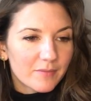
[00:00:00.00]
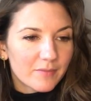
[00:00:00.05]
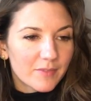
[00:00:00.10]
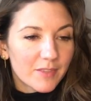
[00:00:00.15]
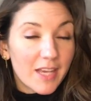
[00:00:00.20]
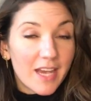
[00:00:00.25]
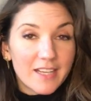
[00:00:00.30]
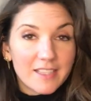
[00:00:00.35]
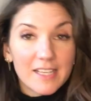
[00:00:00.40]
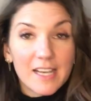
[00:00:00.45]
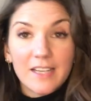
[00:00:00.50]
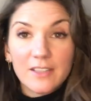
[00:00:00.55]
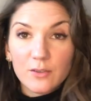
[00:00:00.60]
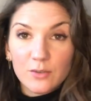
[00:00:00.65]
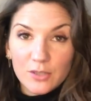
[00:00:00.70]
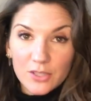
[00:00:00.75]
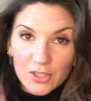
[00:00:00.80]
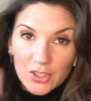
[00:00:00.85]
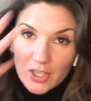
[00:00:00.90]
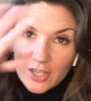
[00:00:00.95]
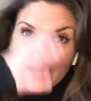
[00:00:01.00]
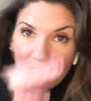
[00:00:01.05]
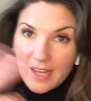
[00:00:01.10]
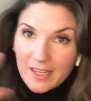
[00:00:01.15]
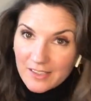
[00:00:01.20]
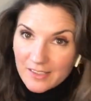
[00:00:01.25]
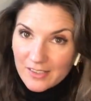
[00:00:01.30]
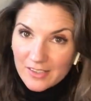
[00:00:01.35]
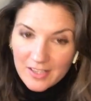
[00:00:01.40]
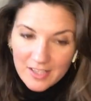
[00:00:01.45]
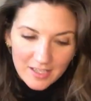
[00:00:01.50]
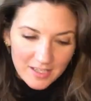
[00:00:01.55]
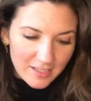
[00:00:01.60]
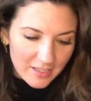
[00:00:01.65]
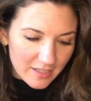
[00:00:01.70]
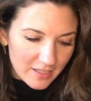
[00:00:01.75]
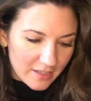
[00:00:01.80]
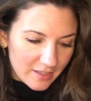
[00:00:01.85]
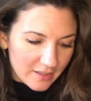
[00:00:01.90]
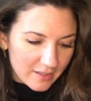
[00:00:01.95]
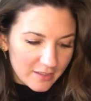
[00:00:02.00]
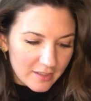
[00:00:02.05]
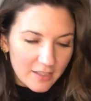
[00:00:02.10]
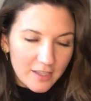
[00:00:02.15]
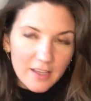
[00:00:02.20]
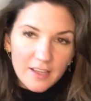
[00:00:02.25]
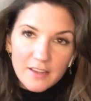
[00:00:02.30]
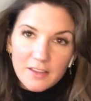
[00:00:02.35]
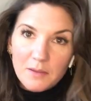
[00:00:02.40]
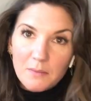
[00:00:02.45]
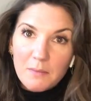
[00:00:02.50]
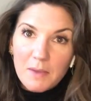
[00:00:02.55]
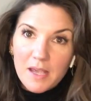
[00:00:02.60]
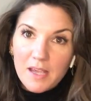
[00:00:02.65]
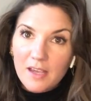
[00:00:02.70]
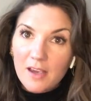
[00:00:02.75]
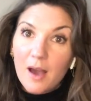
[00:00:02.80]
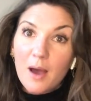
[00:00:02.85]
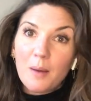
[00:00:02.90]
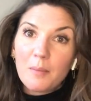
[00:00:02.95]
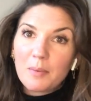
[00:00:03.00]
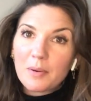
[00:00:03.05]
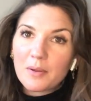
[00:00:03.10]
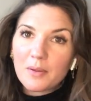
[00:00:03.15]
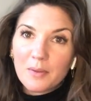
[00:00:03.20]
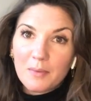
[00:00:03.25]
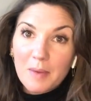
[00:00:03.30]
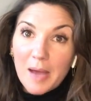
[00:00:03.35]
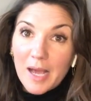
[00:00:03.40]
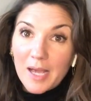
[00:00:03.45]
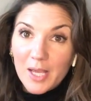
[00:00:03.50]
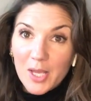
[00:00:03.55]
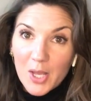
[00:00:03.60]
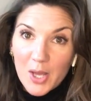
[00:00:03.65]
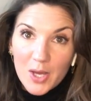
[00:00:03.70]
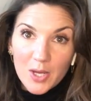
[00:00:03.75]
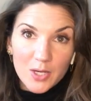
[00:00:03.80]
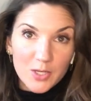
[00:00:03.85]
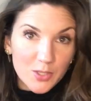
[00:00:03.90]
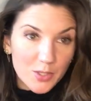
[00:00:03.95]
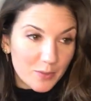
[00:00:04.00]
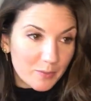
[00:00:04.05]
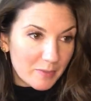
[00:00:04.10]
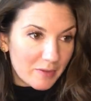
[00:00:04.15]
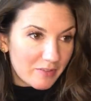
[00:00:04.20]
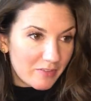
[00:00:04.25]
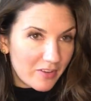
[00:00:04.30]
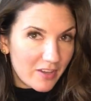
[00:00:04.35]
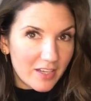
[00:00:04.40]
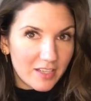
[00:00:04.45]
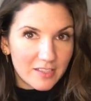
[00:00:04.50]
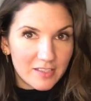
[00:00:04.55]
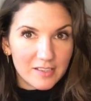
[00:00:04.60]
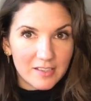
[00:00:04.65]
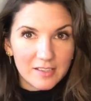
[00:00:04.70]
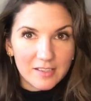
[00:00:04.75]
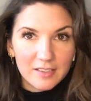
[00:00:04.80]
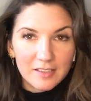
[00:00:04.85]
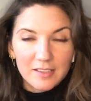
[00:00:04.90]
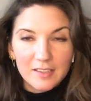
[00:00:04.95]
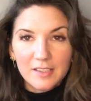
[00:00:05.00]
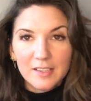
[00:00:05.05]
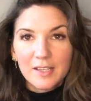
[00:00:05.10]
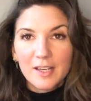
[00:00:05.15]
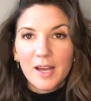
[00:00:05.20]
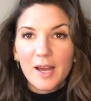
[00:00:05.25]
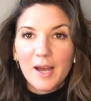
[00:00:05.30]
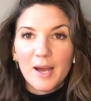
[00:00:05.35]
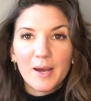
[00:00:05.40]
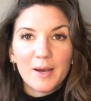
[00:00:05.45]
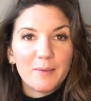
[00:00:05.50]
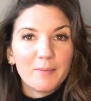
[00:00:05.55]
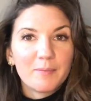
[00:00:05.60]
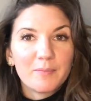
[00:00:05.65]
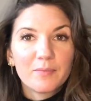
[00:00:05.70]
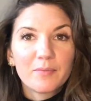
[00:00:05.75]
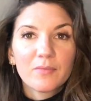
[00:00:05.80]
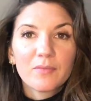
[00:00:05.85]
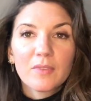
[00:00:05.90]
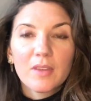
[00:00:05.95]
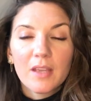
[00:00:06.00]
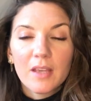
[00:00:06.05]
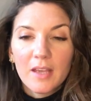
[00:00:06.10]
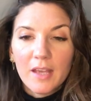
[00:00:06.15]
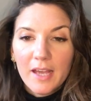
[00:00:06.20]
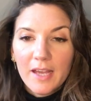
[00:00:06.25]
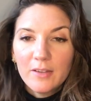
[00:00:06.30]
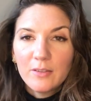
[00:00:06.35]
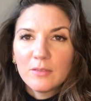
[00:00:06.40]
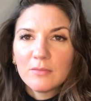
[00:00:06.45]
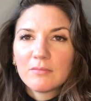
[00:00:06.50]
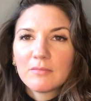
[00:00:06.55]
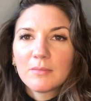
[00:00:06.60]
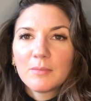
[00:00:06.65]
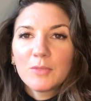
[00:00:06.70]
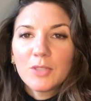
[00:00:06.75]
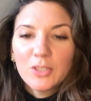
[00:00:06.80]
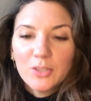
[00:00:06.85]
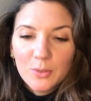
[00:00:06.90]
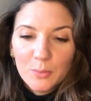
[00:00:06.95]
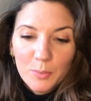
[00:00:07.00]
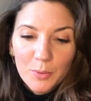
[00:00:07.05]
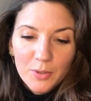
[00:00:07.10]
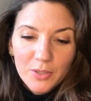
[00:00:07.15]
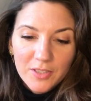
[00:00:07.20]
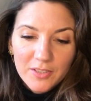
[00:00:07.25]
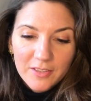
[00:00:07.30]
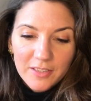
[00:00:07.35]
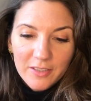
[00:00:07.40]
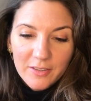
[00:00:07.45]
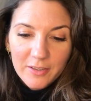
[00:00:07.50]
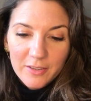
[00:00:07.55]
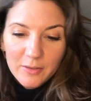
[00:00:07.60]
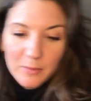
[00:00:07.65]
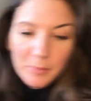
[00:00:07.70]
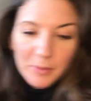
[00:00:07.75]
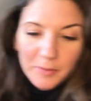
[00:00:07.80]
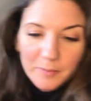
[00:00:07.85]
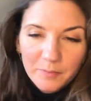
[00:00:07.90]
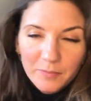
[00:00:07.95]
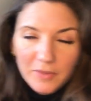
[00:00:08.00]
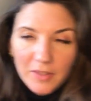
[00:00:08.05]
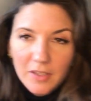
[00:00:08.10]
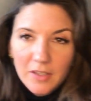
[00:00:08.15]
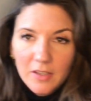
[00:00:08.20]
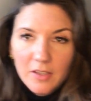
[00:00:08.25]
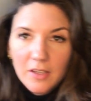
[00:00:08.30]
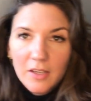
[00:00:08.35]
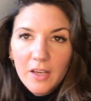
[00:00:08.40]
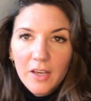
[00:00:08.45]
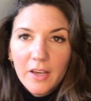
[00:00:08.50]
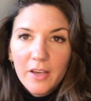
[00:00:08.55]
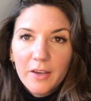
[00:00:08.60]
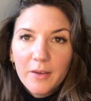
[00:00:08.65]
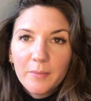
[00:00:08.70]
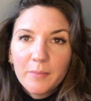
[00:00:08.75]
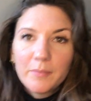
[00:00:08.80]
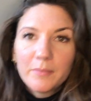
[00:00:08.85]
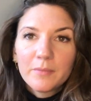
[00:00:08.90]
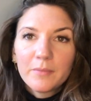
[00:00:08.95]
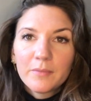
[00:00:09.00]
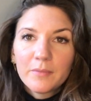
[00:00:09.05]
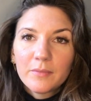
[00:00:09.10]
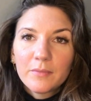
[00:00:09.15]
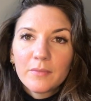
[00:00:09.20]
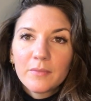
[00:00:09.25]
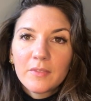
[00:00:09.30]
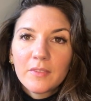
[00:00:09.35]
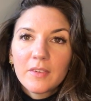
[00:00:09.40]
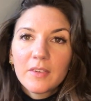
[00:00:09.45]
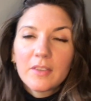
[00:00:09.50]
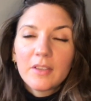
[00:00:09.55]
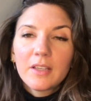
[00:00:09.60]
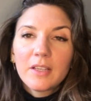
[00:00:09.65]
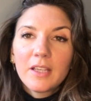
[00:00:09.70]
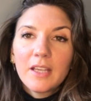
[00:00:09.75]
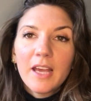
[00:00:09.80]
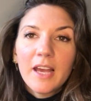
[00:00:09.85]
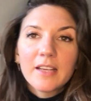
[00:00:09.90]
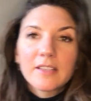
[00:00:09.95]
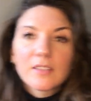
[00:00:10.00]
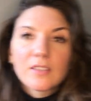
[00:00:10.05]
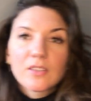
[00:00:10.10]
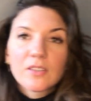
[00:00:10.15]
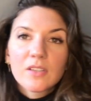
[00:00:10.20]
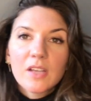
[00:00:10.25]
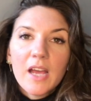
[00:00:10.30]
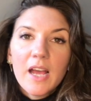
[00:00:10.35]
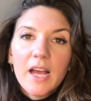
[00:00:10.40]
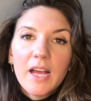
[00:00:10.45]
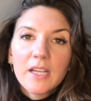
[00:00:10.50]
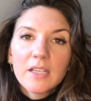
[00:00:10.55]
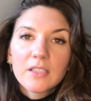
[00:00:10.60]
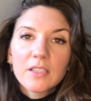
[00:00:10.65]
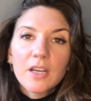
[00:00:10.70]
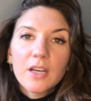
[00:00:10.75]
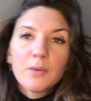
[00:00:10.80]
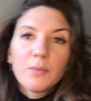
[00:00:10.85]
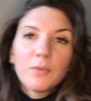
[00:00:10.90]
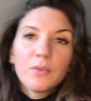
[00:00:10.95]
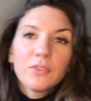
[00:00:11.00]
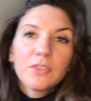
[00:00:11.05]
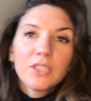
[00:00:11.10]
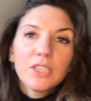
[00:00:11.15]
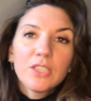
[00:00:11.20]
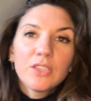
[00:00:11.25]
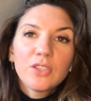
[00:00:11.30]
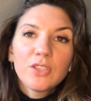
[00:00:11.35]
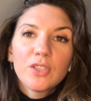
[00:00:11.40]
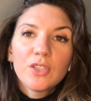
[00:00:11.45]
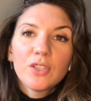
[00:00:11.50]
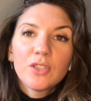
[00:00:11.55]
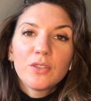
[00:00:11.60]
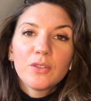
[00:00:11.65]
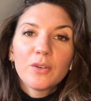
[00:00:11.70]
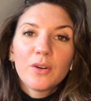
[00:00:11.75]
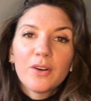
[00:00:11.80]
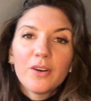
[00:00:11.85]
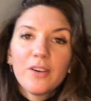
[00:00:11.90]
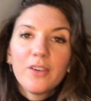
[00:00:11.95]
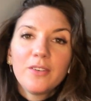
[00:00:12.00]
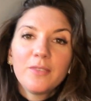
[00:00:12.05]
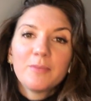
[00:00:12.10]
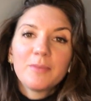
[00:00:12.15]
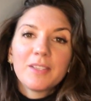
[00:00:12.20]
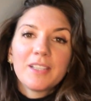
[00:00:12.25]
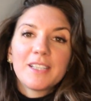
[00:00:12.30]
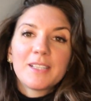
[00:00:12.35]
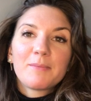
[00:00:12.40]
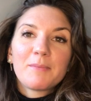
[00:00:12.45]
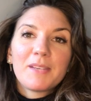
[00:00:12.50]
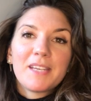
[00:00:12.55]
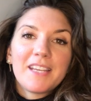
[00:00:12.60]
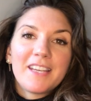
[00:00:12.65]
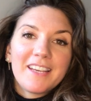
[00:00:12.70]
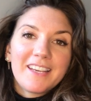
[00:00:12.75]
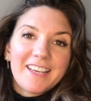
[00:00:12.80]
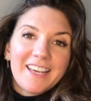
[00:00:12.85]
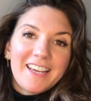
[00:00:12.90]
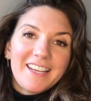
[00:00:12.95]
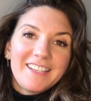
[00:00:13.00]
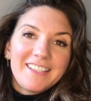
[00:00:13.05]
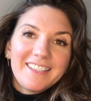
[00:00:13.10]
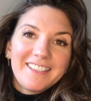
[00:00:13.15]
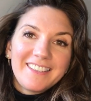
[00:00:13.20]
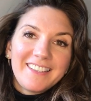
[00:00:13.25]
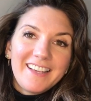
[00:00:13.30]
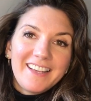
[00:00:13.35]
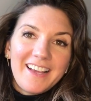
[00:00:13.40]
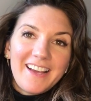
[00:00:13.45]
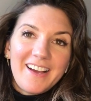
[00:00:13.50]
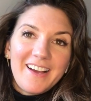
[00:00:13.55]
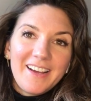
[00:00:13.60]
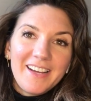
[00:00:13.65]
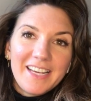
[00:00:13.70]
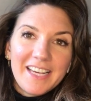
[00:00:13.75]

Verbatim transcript: yes I had an audition hence the, uh, the makeup, the maquillage on my face. Um, oh I'm just going to put this down a little bit. Um, yes and I wanted to oh there's my knee again high